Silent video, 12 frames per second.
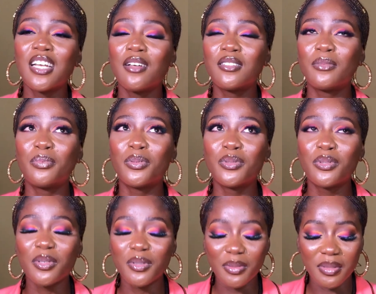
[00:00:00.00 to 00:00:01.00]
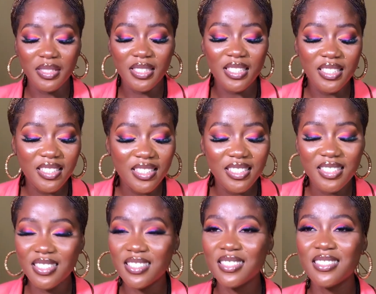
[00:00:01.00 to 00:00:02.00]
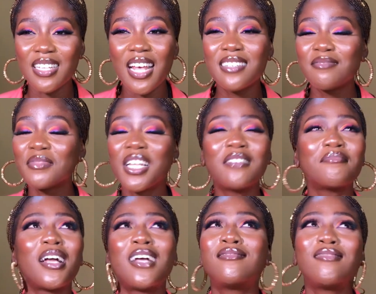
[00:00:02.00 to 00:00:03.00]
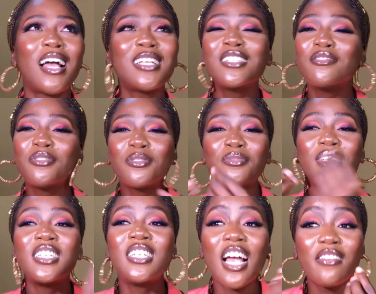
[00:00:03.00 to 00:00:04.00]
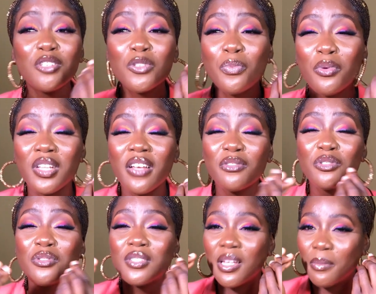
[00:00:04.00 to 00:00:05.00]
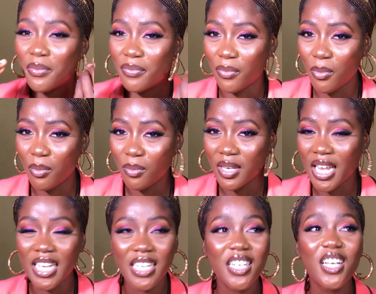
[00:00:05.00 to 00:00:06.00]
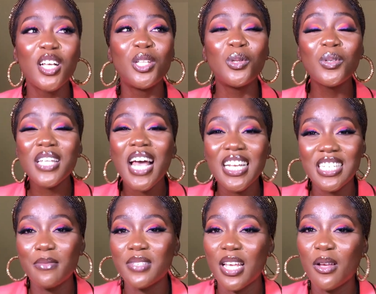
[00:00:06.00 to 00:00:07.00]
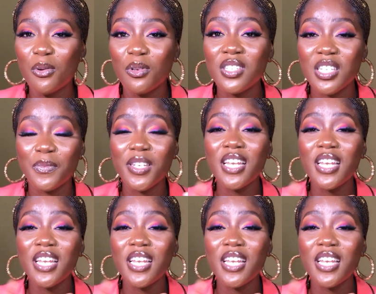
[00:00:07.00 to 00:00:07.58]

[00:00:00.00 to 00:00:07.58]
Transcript: out the product to see this. I didn't even really those products. I've not used them before. Like those items I got, and